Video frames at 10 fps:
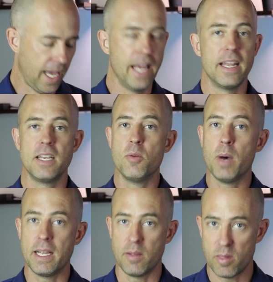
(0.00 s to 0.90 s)
And then you
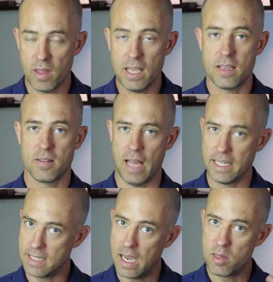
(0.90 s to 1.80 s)
might think,
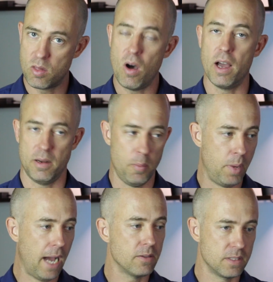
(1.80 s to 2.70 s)
as I thought
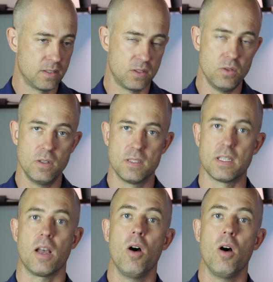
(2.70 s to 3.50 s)
about the student, it's like,